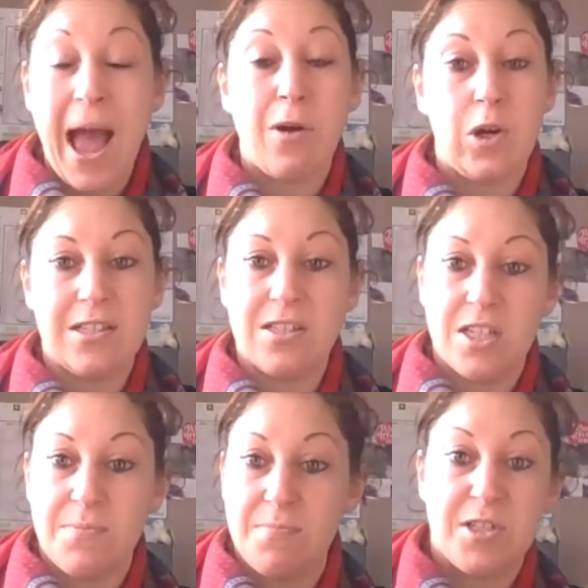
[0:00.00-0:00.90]
powerless
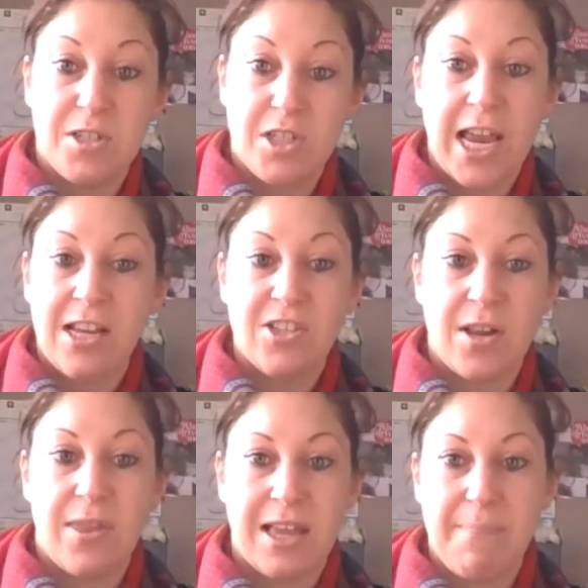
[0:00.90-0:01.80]
to change
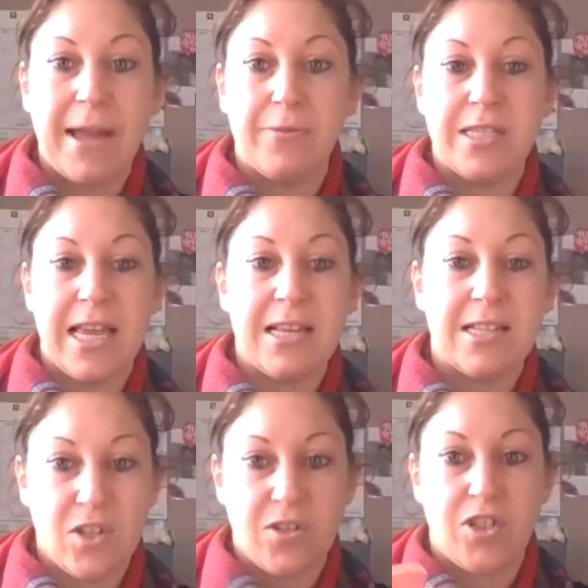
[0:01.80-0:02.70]
anything about it.
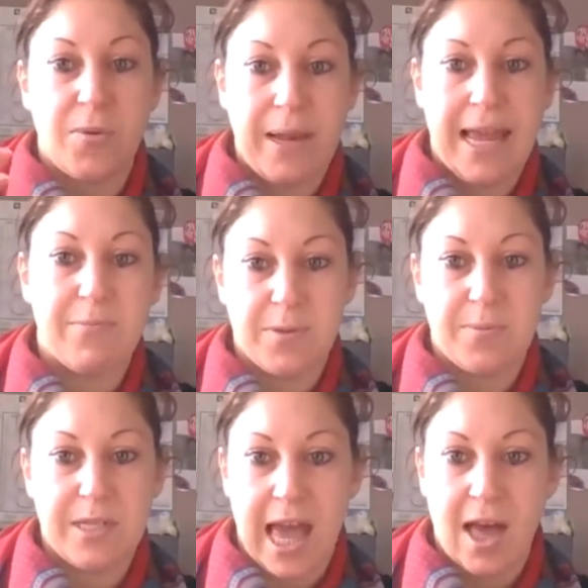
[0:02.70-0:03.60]
As soon as you blame
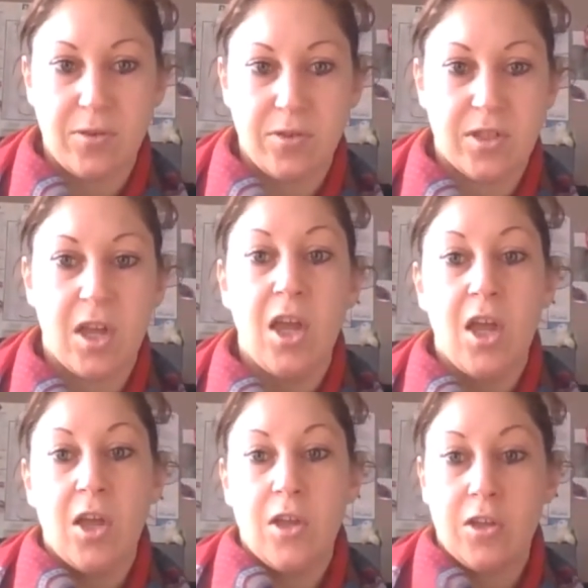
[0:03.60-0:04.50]
somebody else,
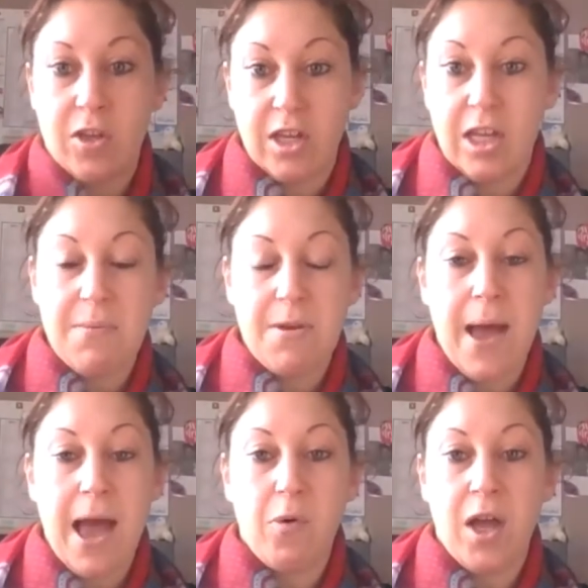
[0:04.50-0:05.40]
keep your
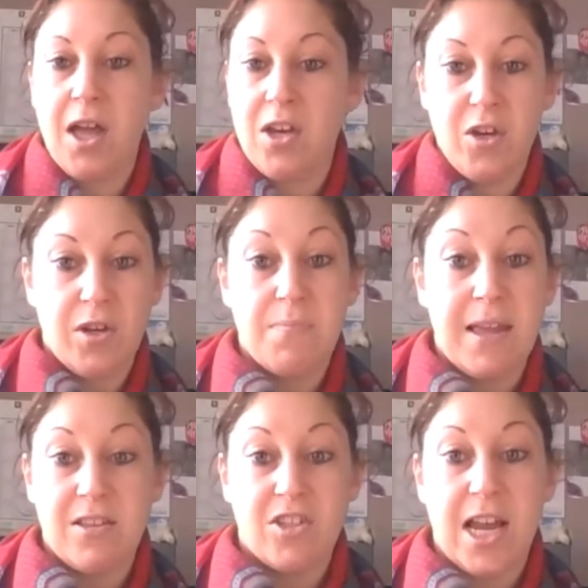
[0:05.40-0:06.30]
power and you can
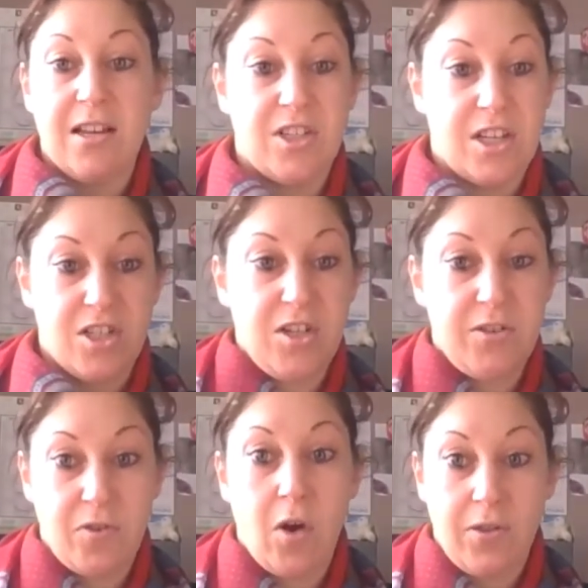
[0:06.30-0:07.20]
make the changes.
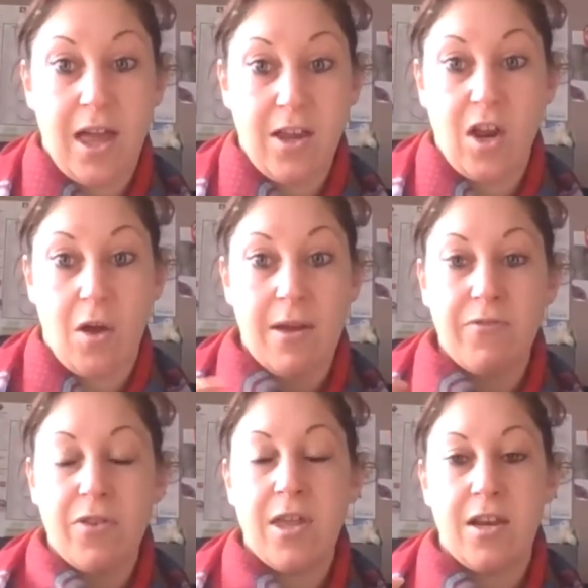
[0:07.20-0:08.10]
You've got that, and
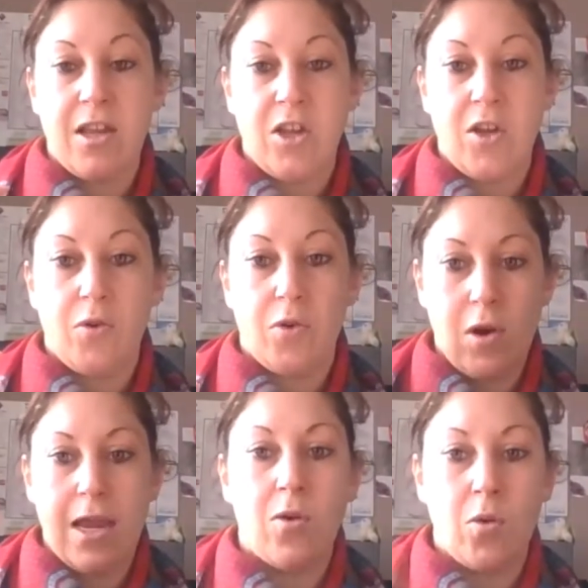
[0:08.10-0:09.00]
everything that you
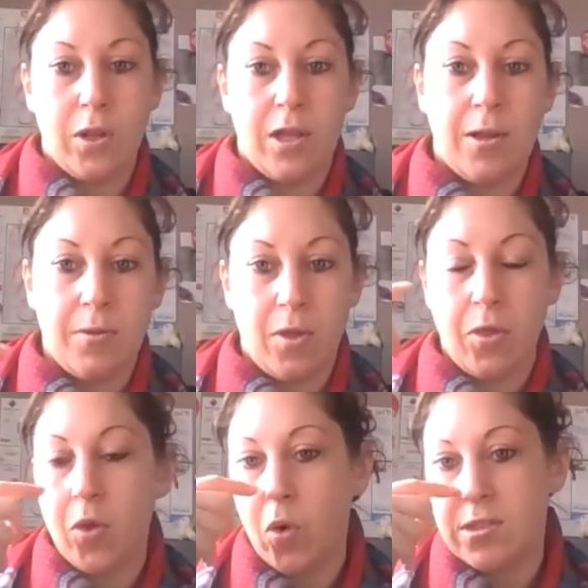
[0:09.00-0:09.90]
create, all the
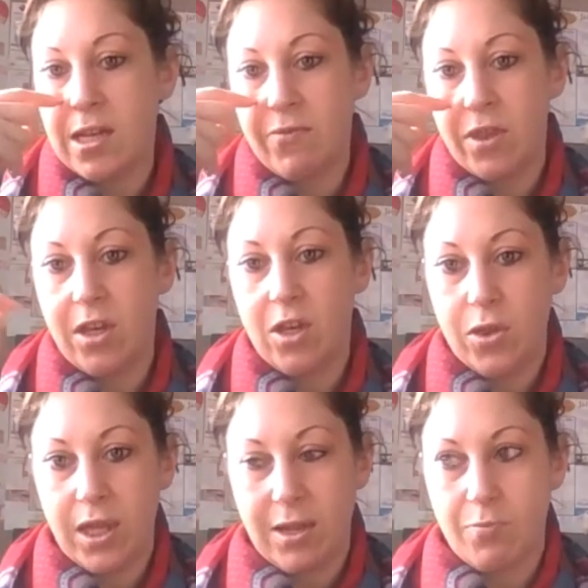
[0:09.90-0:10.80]
thoughts and everything that you're
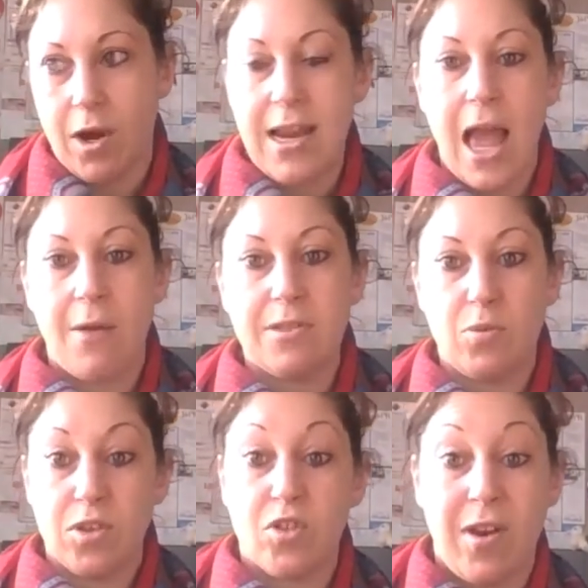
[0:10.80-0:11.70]
thinking right now is
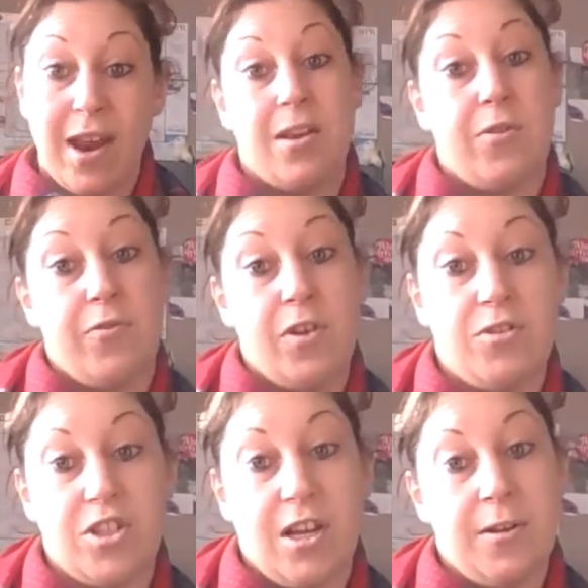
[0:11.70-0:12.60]
what's creating your future.